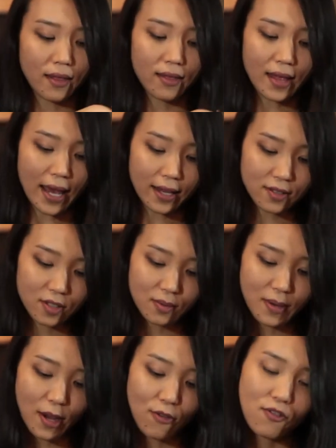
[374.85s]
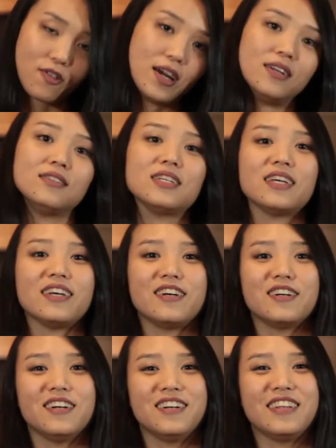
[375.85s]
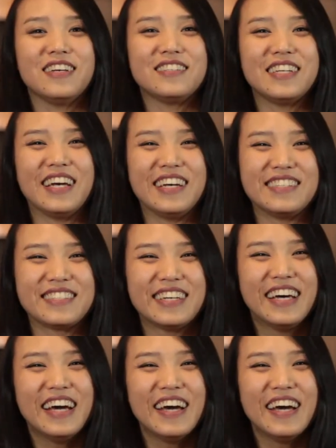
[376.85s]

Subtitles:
thanks to my friend here. This is